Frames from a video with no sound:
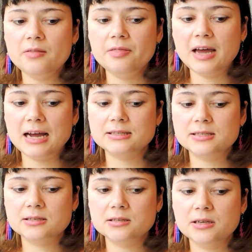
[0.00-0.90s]

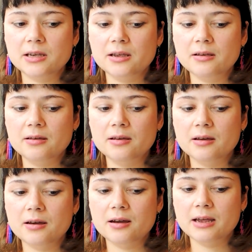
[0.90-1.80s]
that
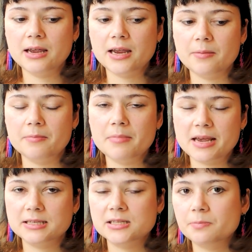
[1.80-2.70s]
it
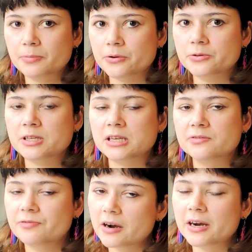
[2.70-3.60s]
makes the process
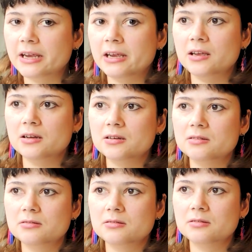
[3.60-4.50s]
very
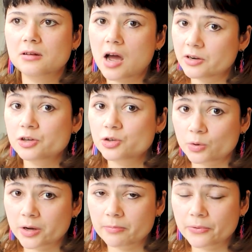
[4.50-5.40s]

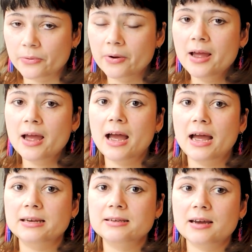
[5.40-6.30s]
unenjoyable.
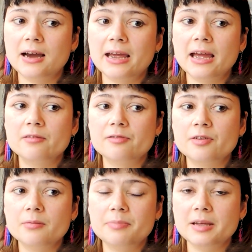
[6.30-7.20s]
And I
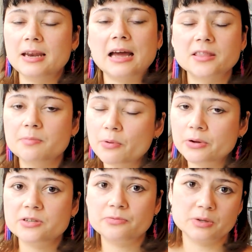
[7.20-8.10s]
have been at the
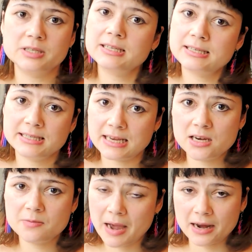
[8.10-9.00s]
point of wanting to
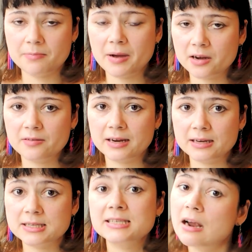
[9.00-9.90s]
send back my
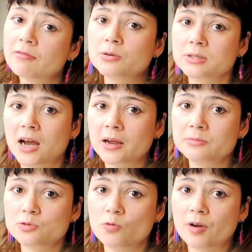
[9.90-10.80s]
Cricut several
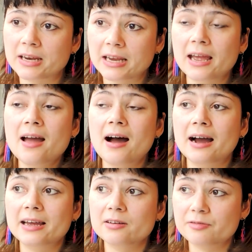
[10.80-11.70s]
times already.
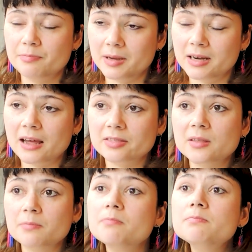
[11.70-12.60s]
I have been at
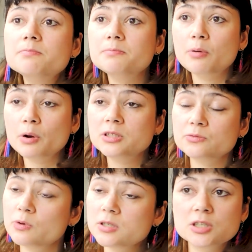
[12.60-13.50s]
the point
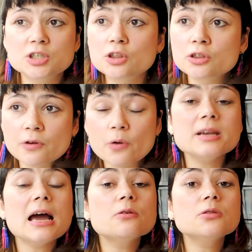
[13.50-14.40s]
of wanting to throw
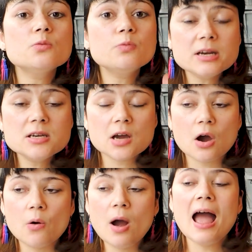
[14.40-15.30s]
it out the
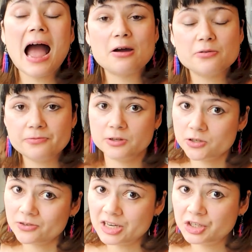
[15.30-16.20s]
window out of
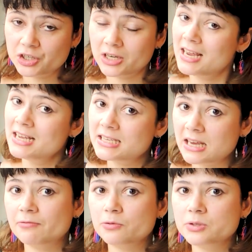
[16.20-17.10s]
frustration
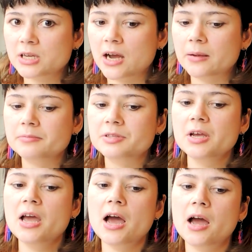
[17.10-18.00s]
several times.
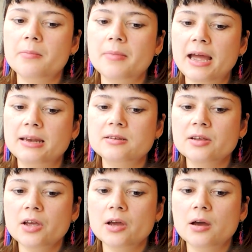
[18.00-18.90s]
And
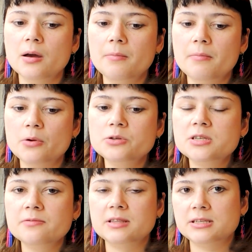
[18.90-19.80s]

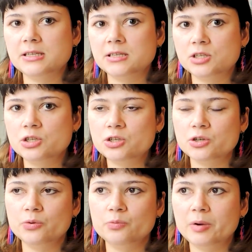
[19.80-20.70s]
most of this is to
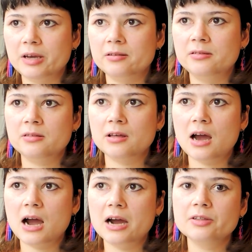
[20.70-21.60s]
do with
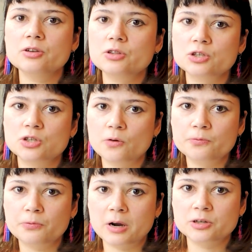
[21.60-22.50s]
either the
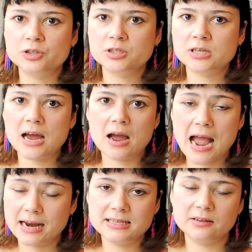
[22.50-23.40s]
software just
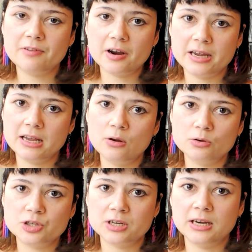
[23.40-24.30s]
acting very
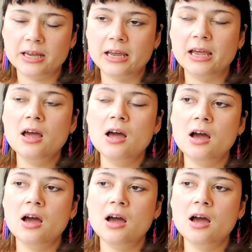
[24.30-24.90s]
illogically